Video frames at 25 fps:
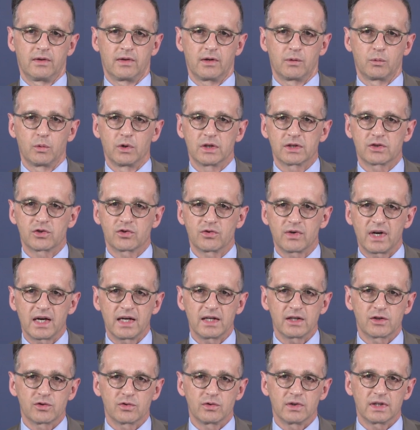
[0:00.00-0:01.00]
They will
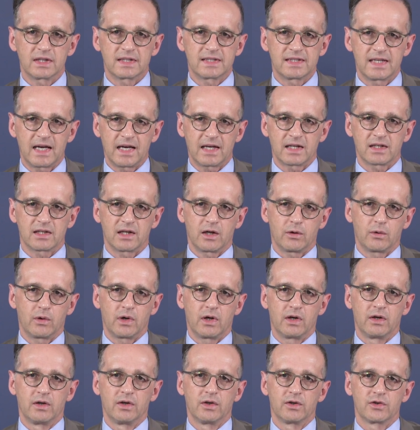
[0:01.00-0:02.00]
try to attack
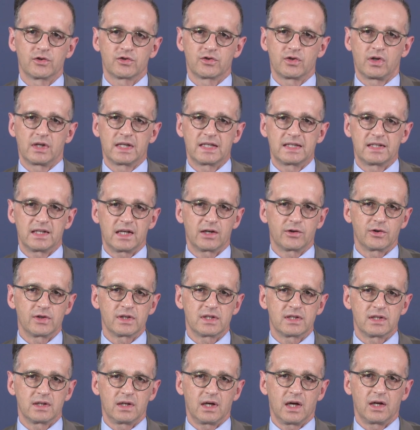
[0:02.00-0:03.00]
our
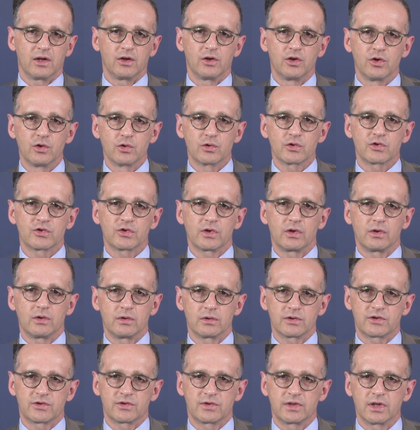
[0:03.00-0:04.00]
solidarity and use
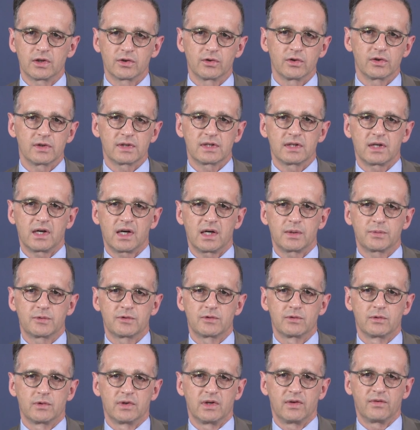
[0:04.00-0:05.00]
old stereotypes
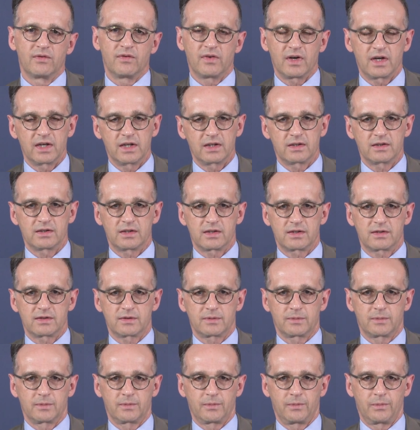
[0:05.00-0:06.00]
to divide
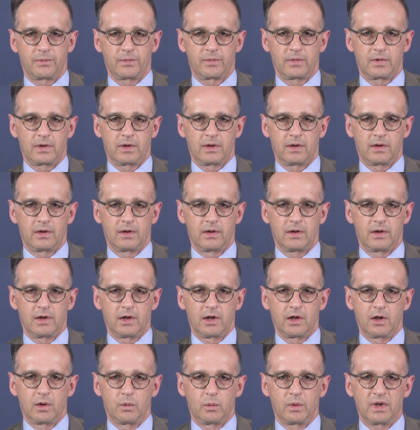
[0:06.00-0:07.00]
us.
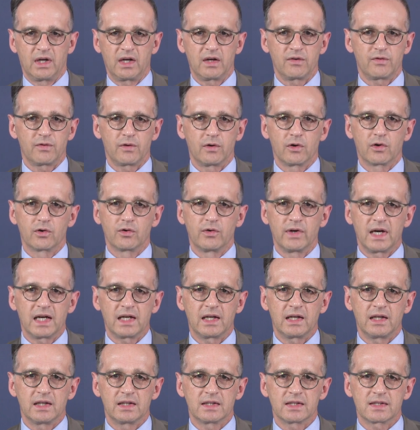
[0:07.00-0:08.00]
We have
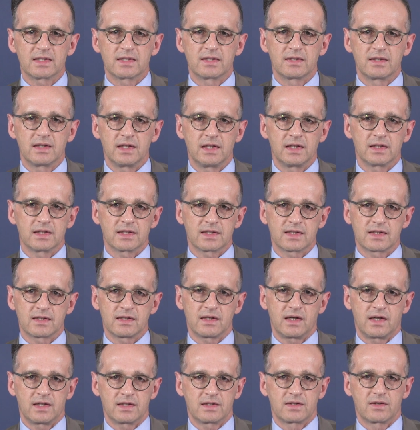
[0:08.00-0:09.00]
already seen
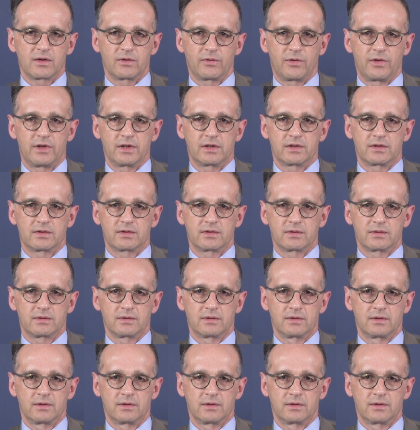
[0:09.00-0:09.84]
signs of this.